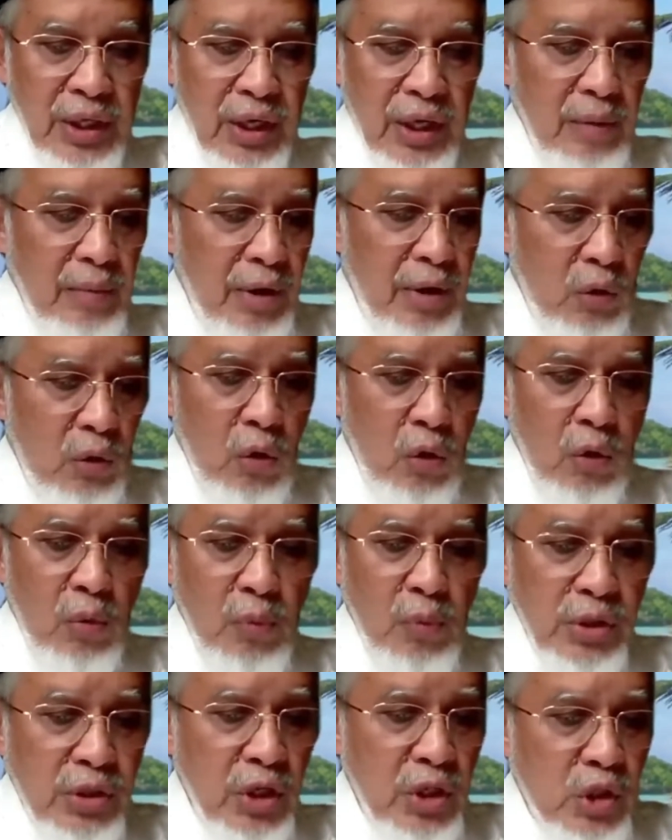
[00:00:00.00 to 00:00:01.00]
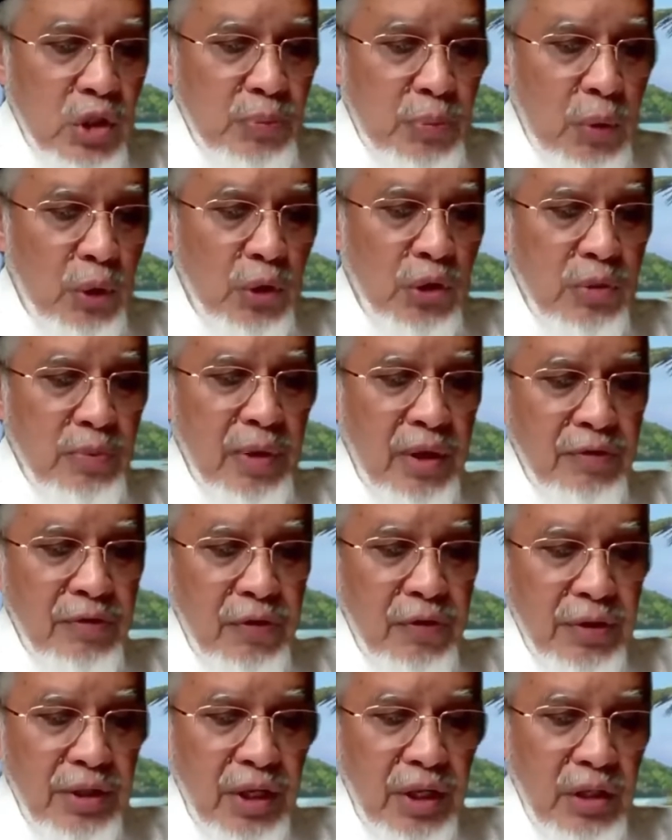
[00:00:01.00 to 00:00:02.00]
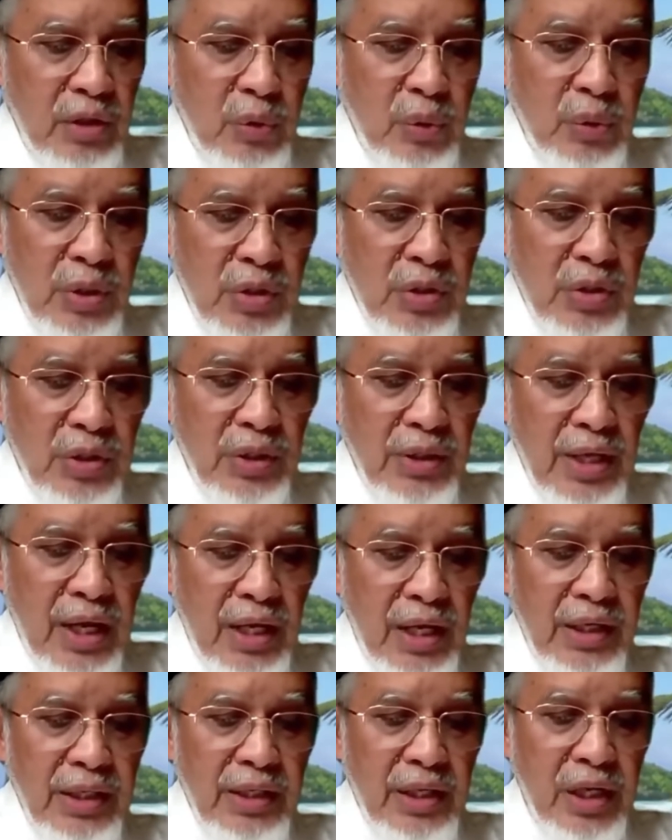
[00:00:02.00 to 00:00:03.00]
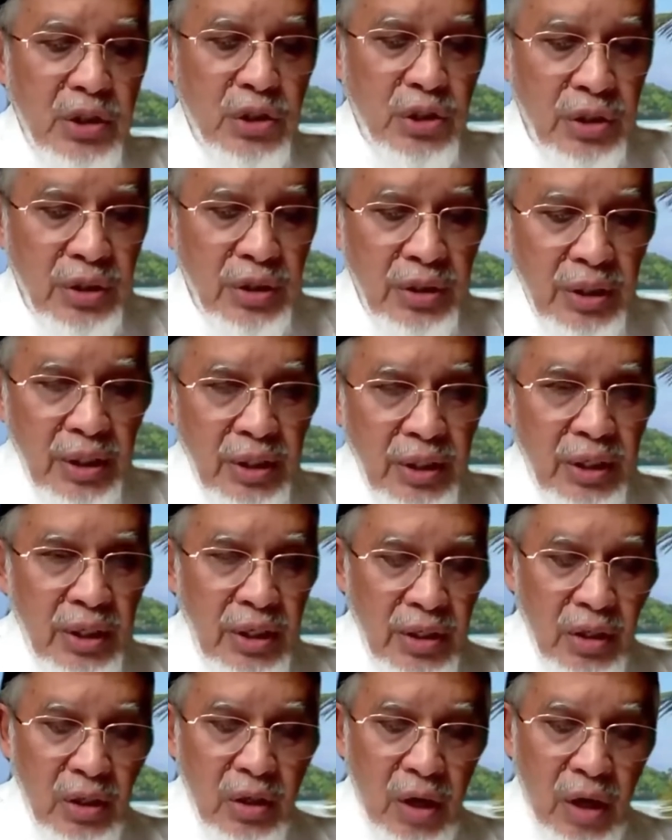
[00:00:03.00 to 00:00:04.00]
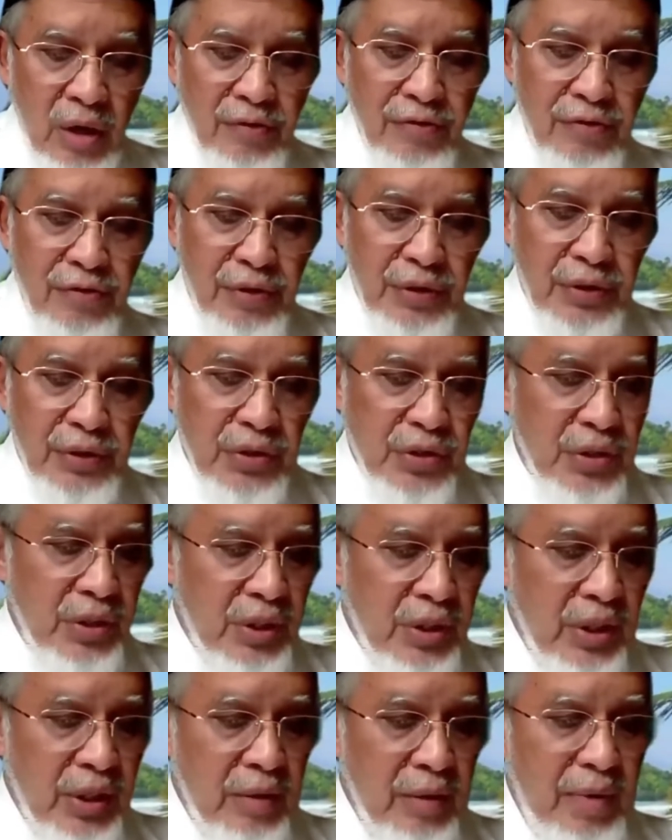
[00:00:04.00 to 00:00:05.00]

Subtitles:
Al-Marhum was a spokesman for the Indonesian delegation in the conference.